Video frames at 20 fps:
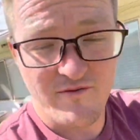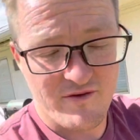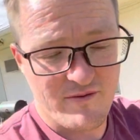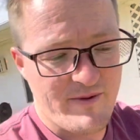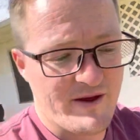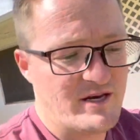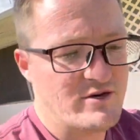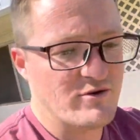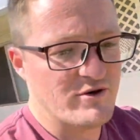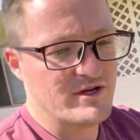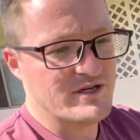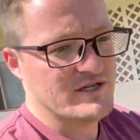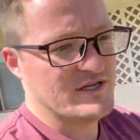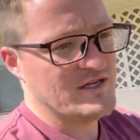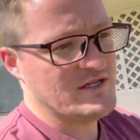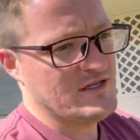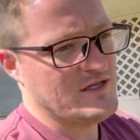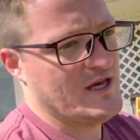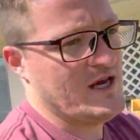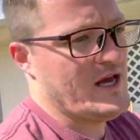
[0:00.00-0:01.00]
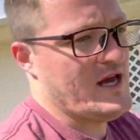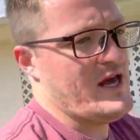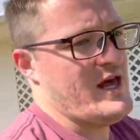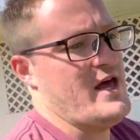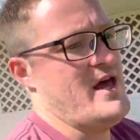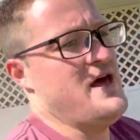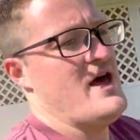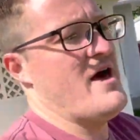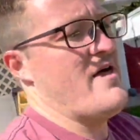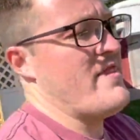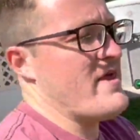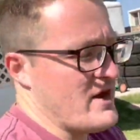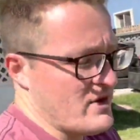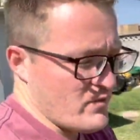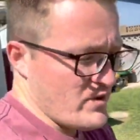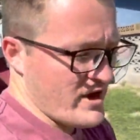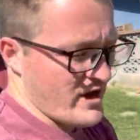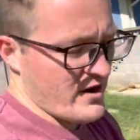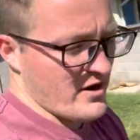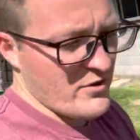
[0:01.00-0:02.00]
the big tortoises. And then
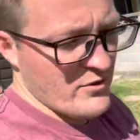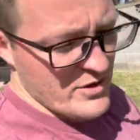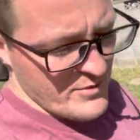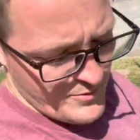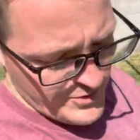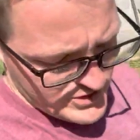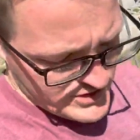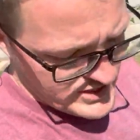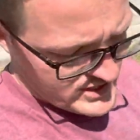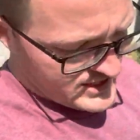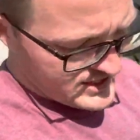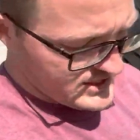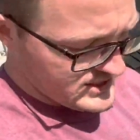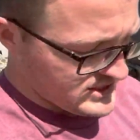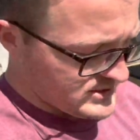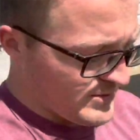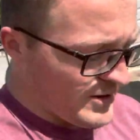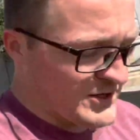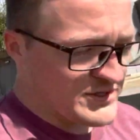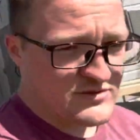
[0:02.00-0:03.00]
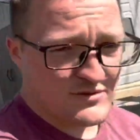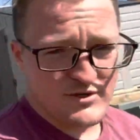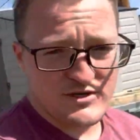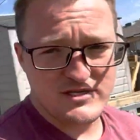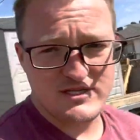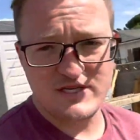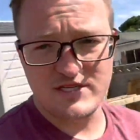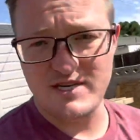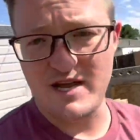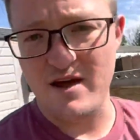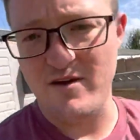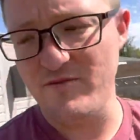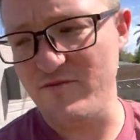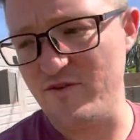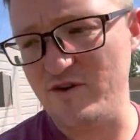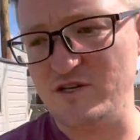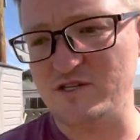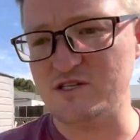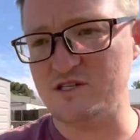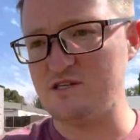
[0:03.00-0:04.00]
we are going to put the small tortoises down for
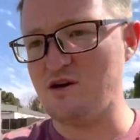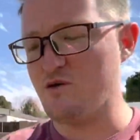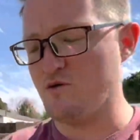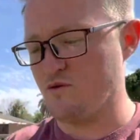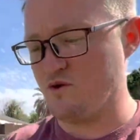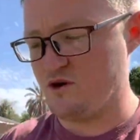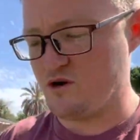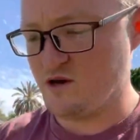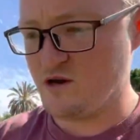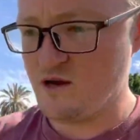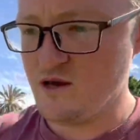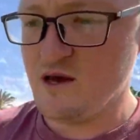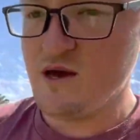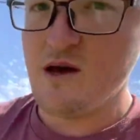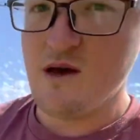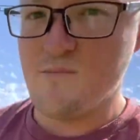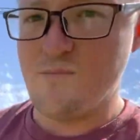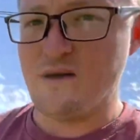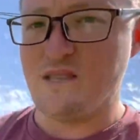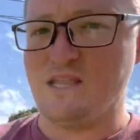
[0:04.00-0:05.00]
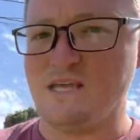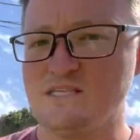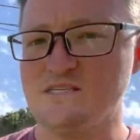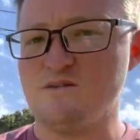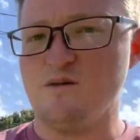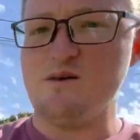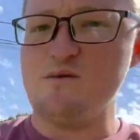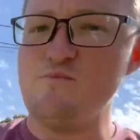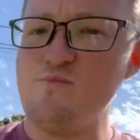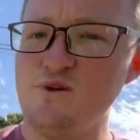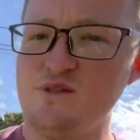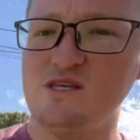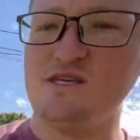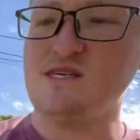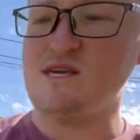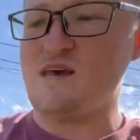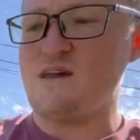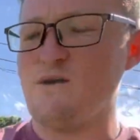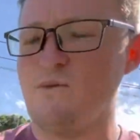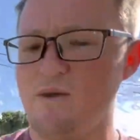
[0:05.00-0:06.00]
a soak. But let's go ahead and put this
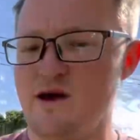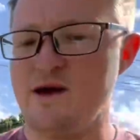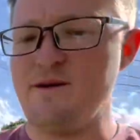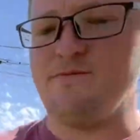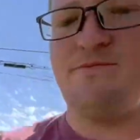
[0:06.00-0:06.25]
egg away.